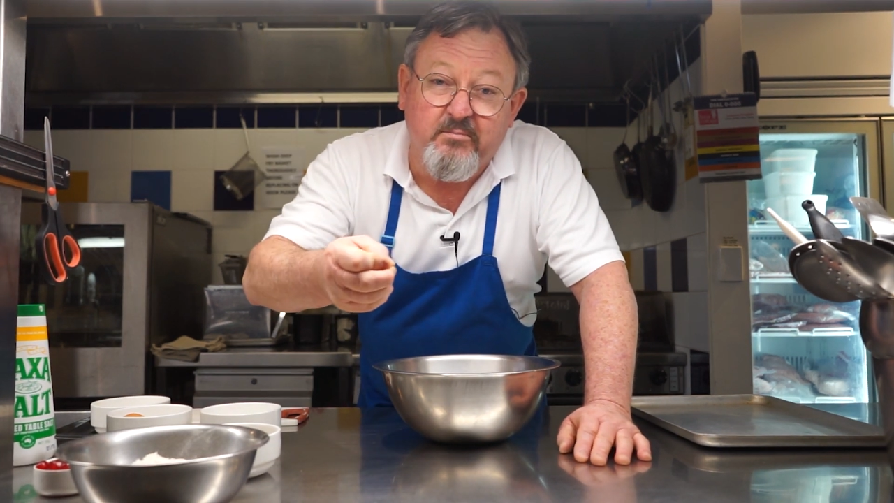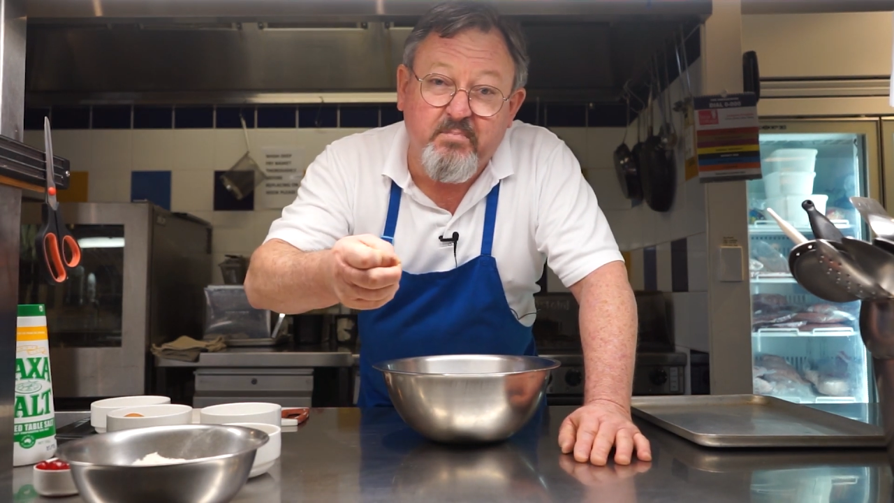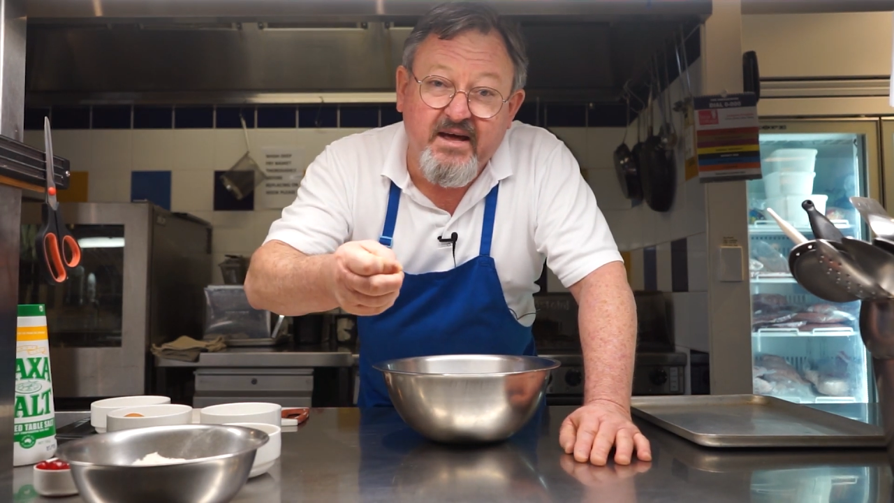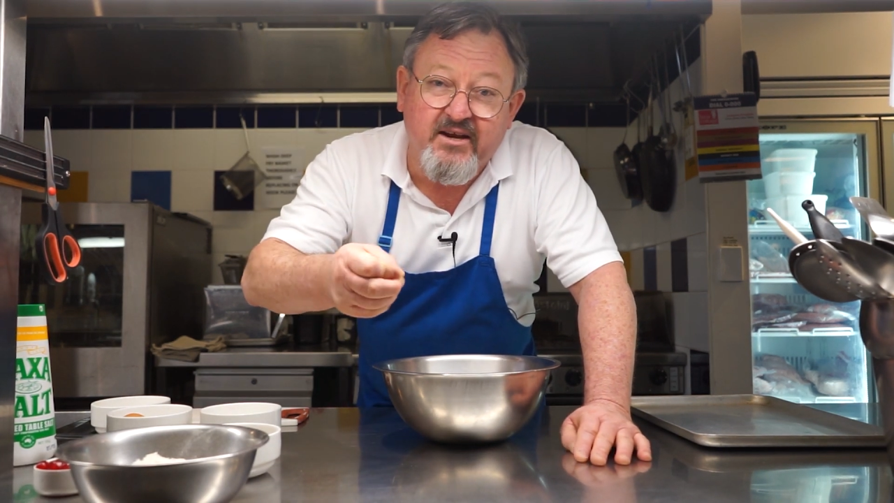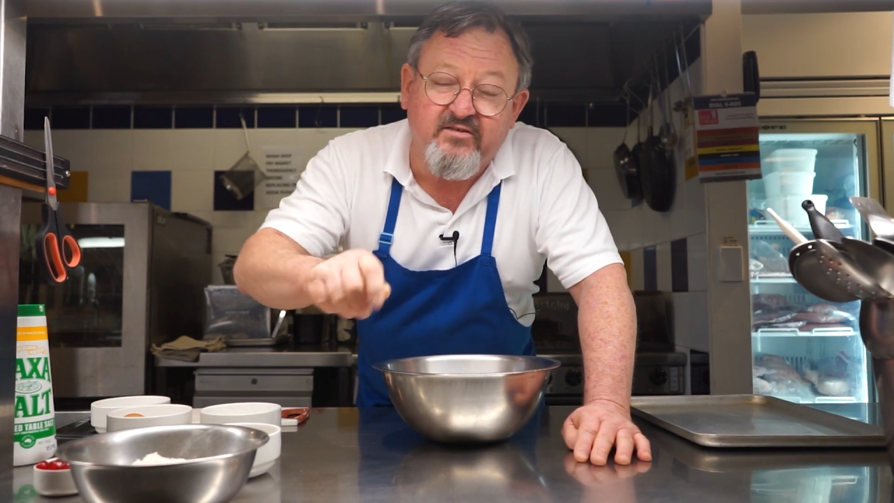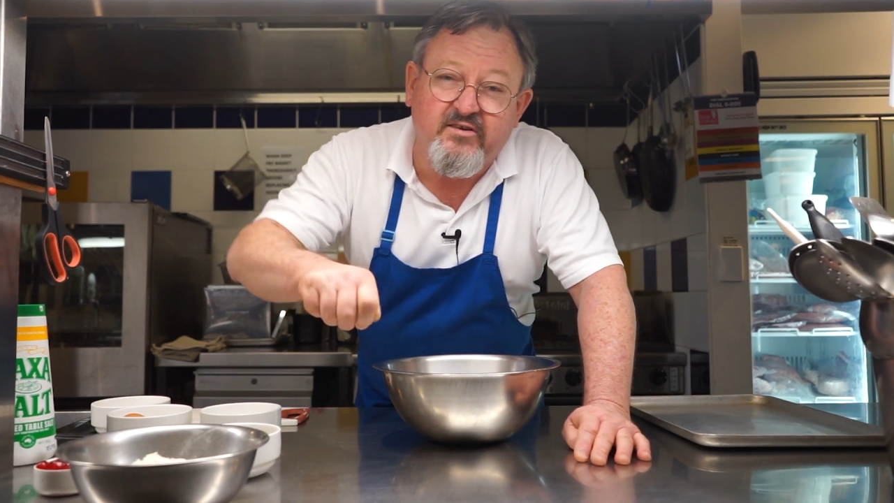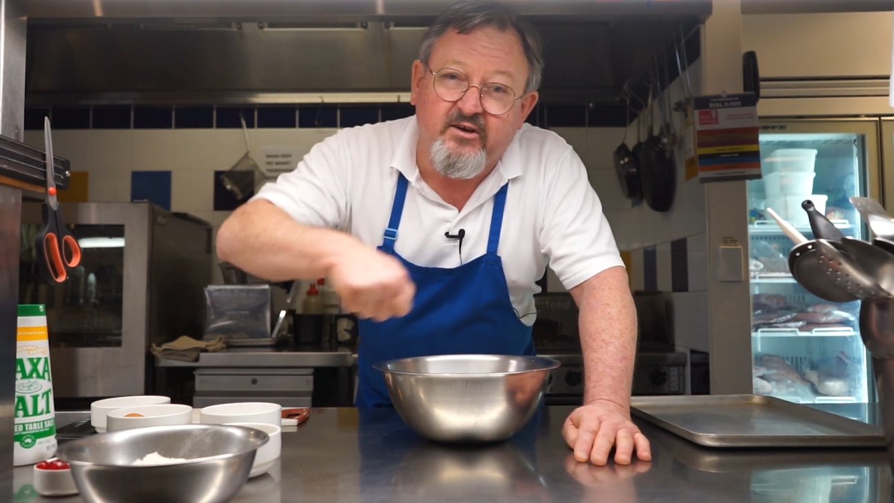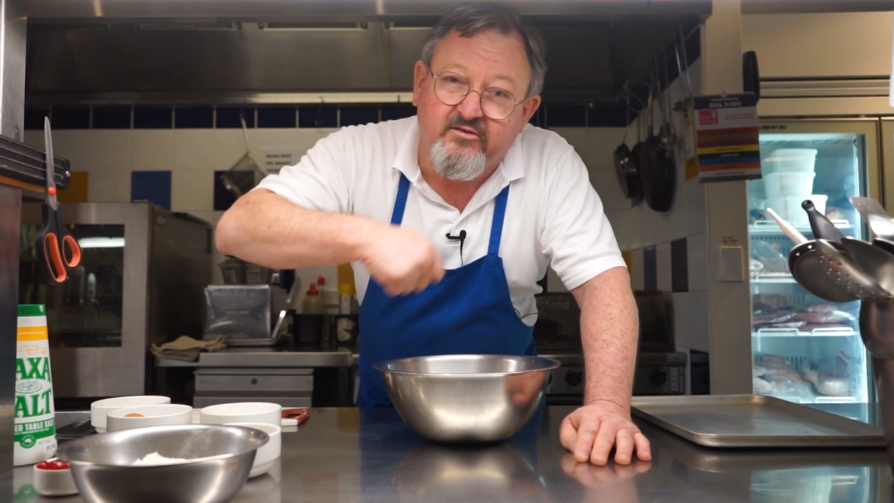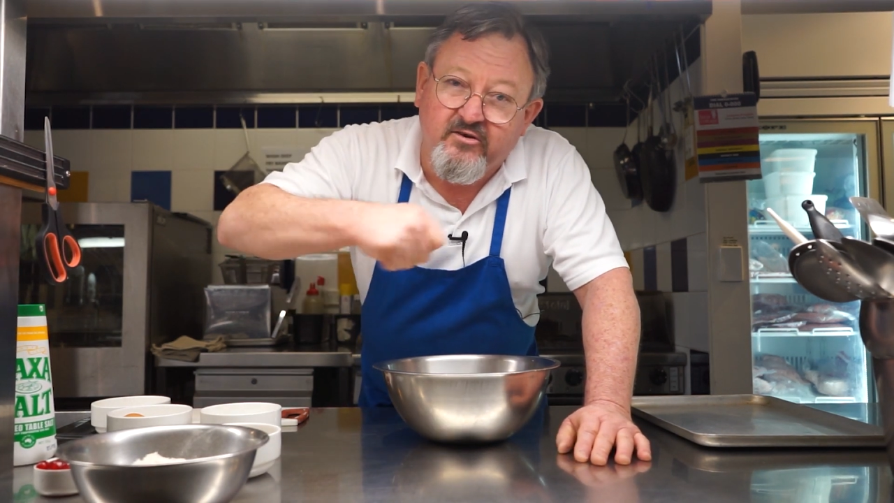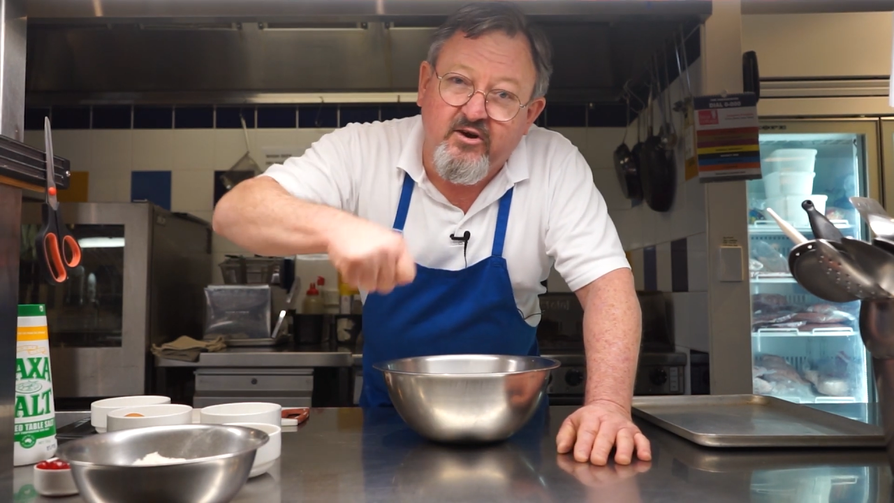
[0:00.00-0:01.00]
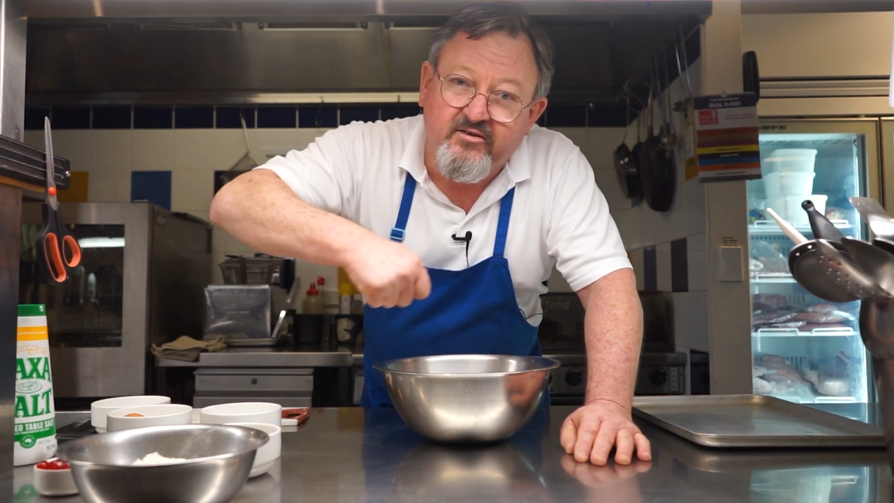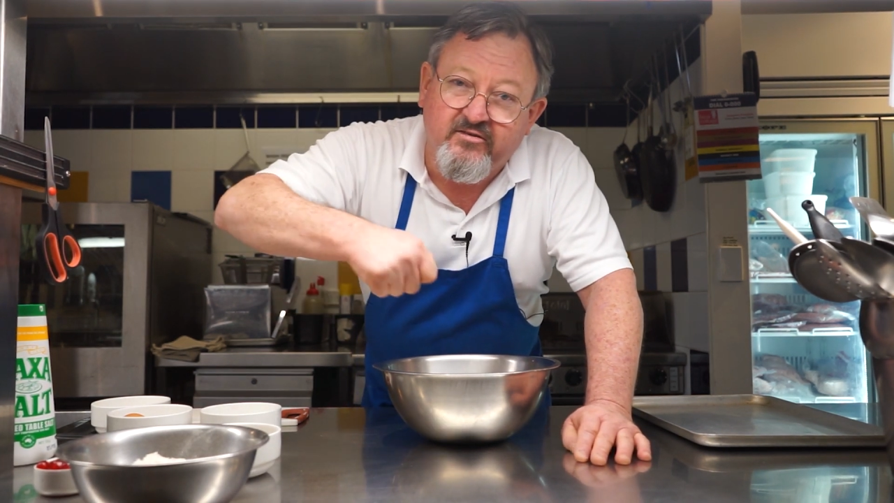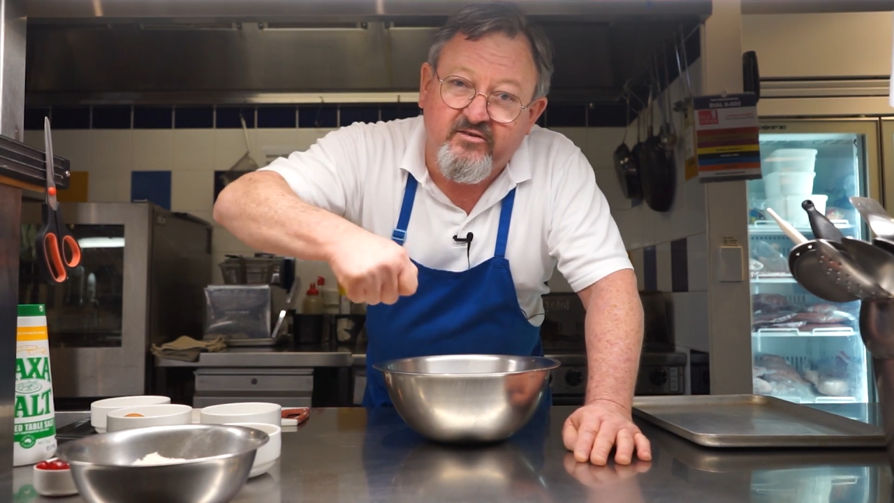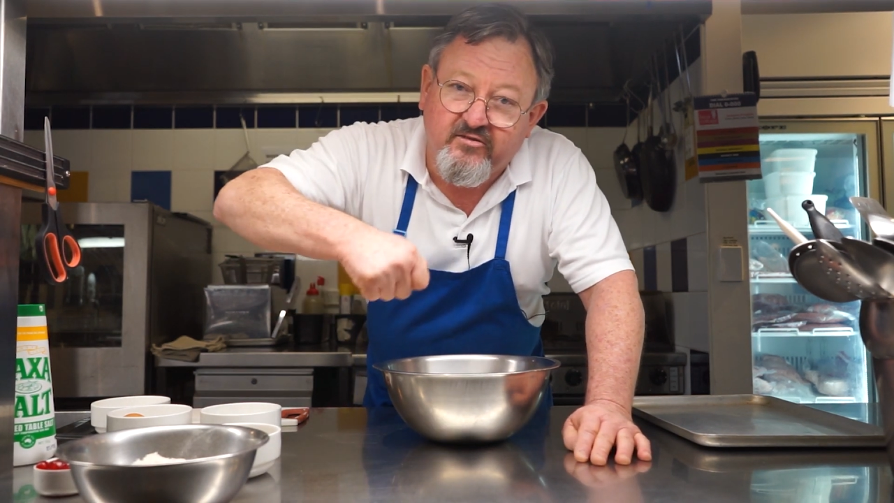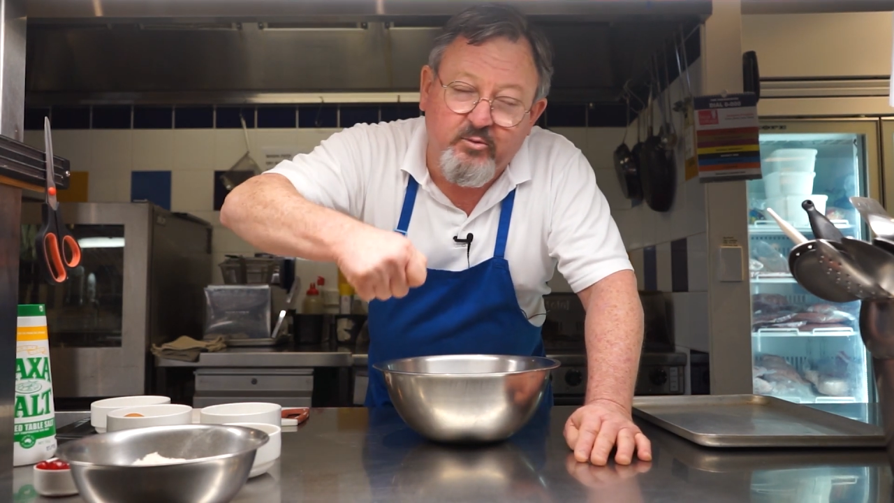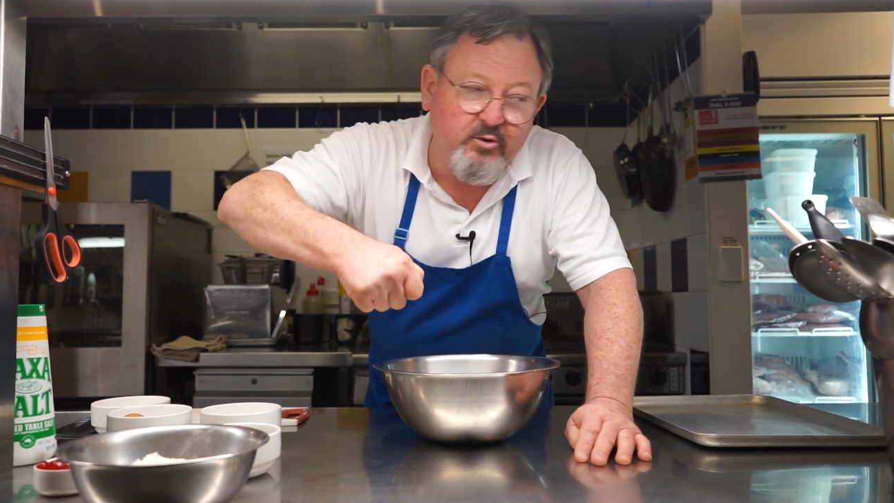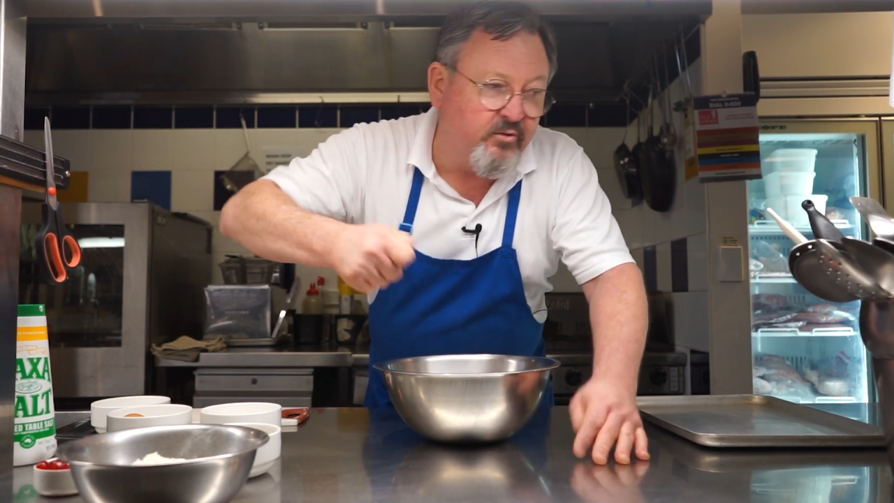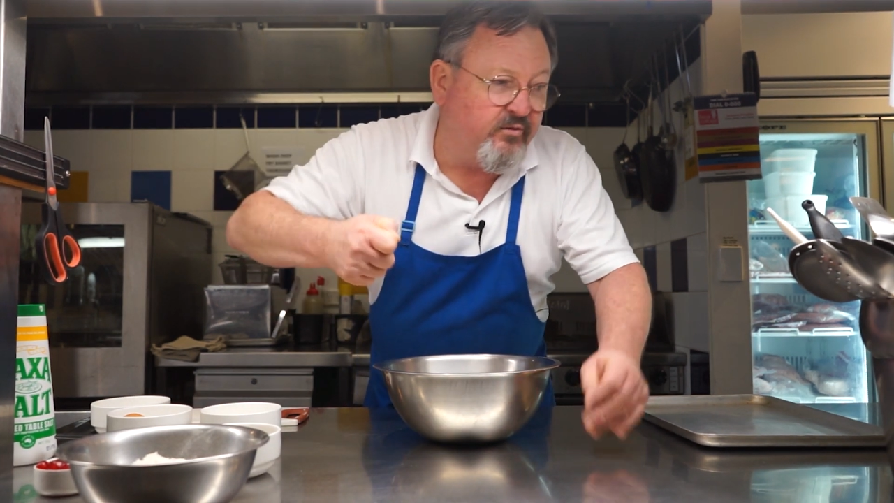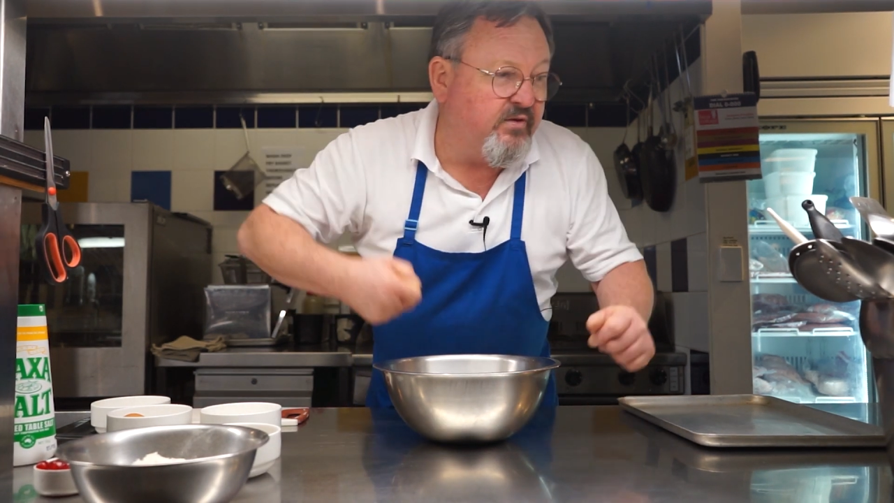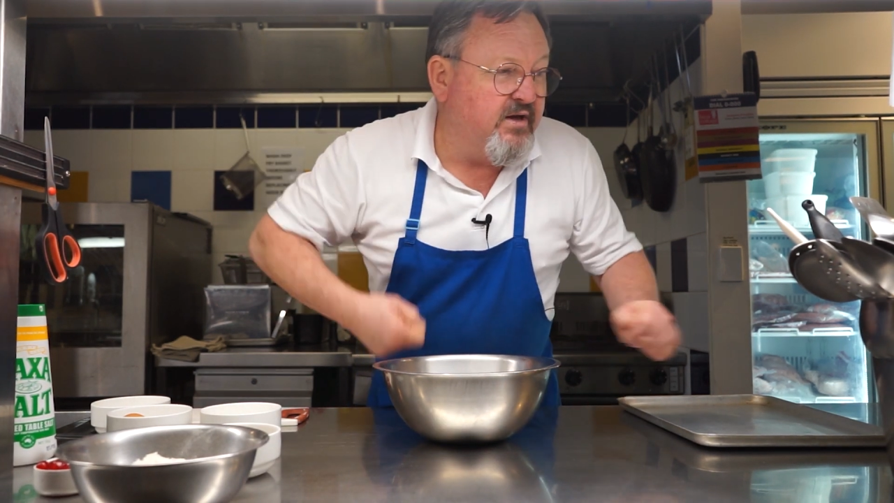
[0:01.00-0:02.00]
butter so it's nice and
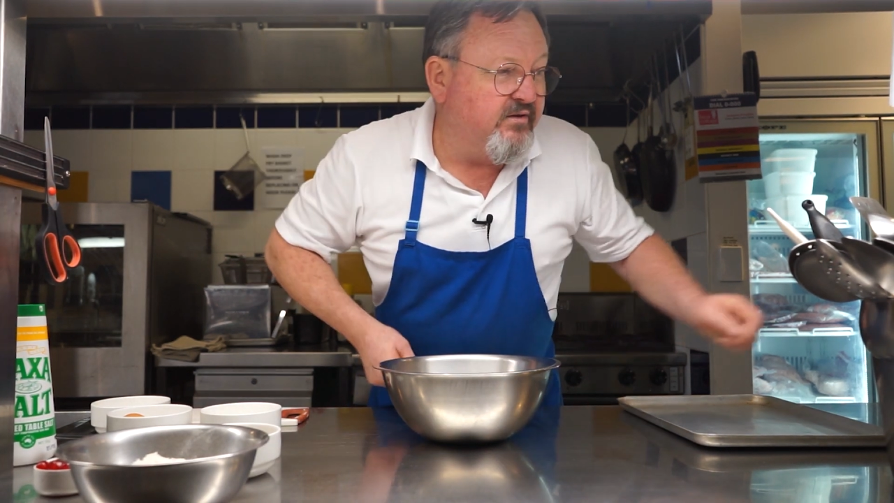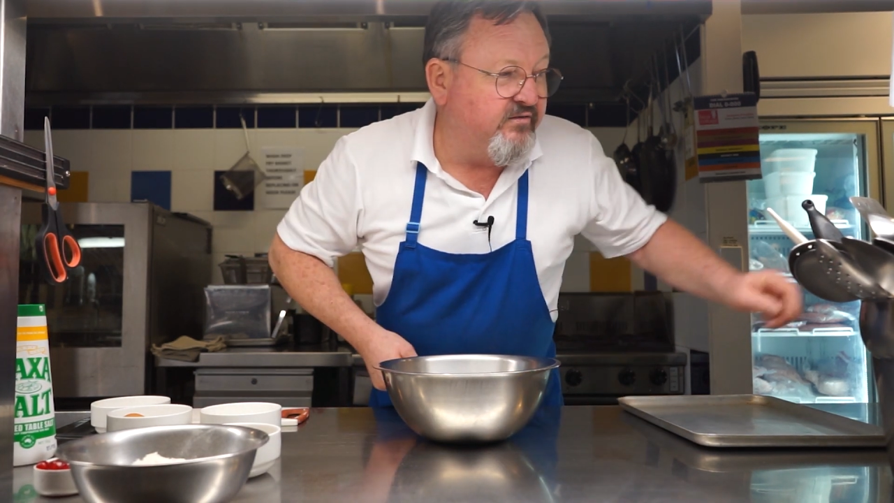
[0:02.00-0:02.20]
smooth.